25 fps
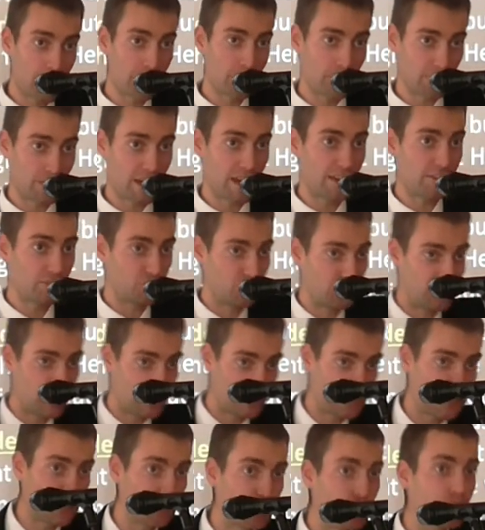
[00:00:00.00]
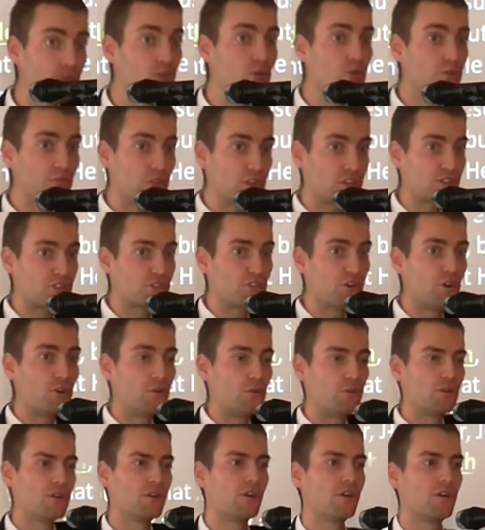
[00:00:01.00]
Remember that? Just said, remove the
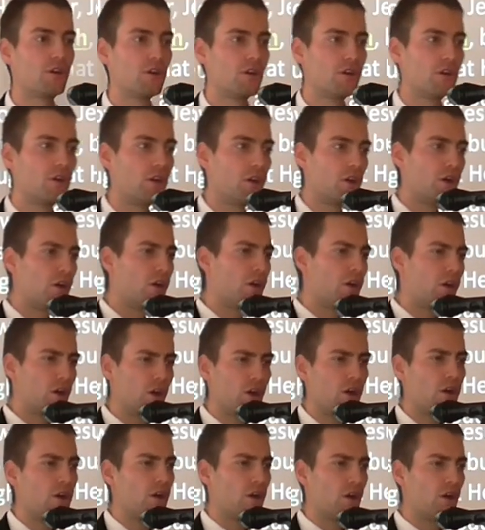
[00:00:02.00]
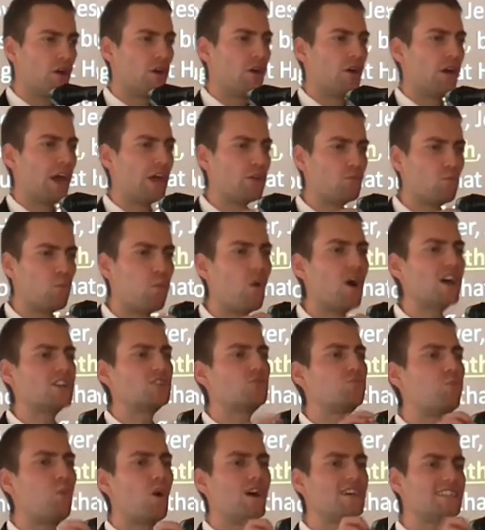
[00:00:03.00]
stone. And
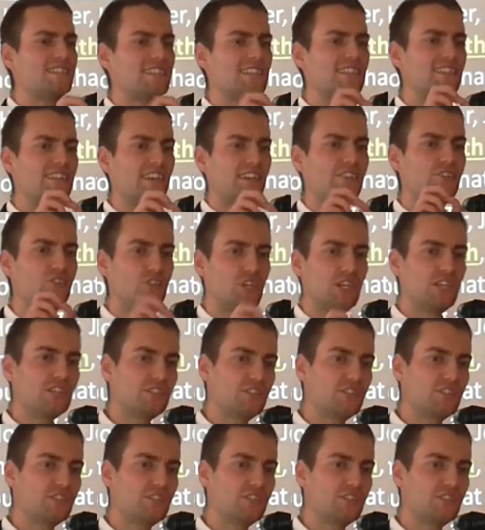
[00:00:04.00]
what was it that